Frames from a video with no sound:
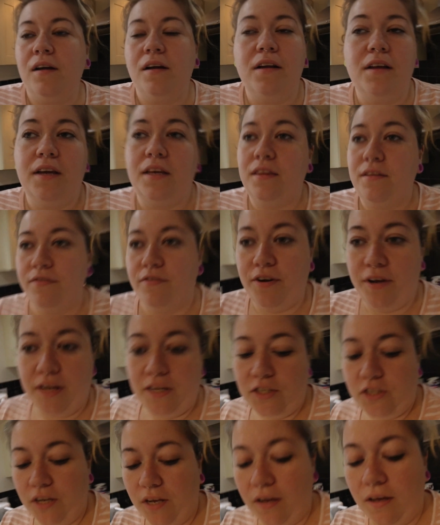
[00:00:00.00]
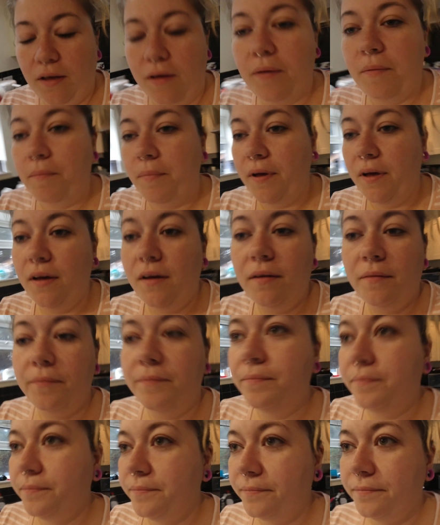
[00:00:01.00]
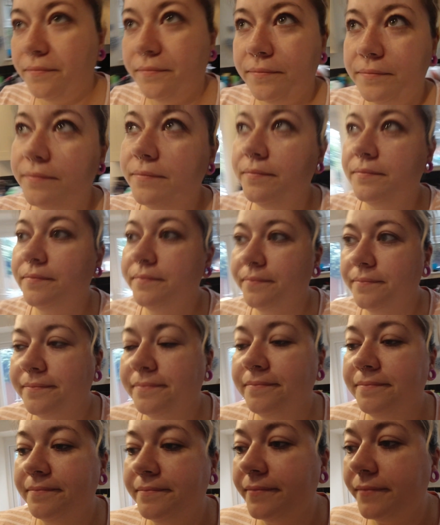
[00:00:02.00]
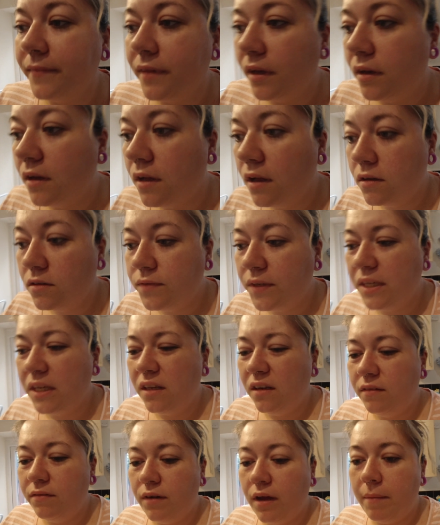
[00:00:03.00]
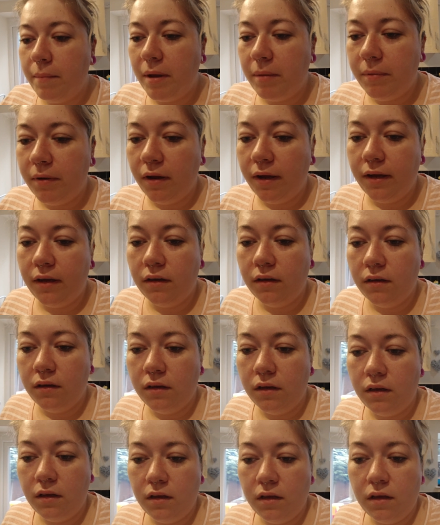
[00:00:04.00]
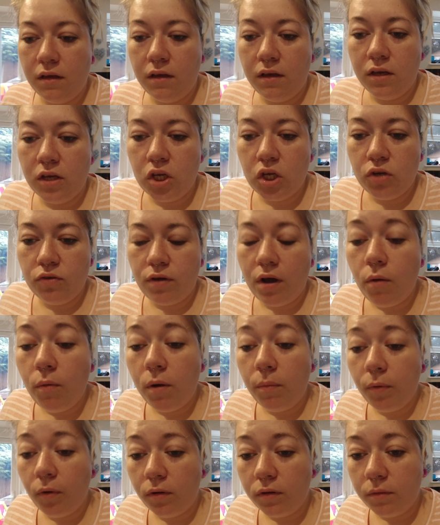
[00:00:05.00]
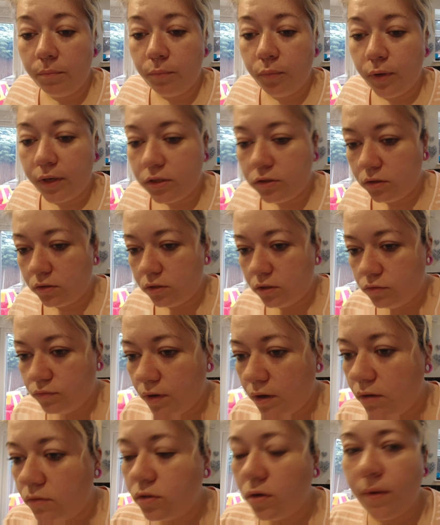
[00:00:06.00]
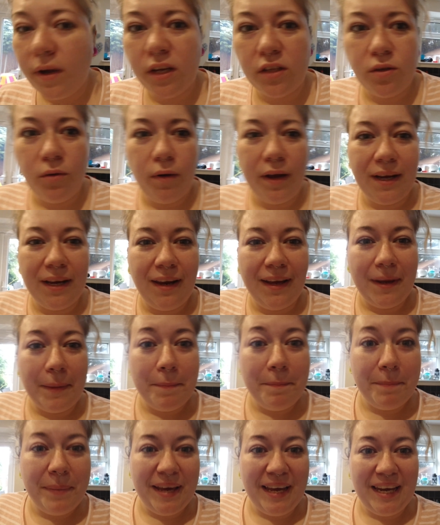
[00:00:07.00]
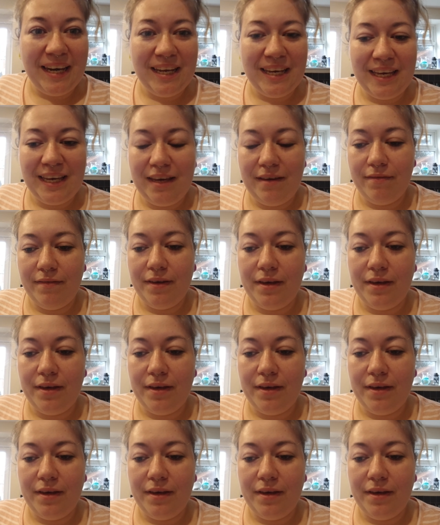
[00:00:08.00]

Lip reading: I'll look in the fridge. But I was thinking of like maybe like, oh, I've got the boys sausage rolls. Oh, I could do like a picnic-y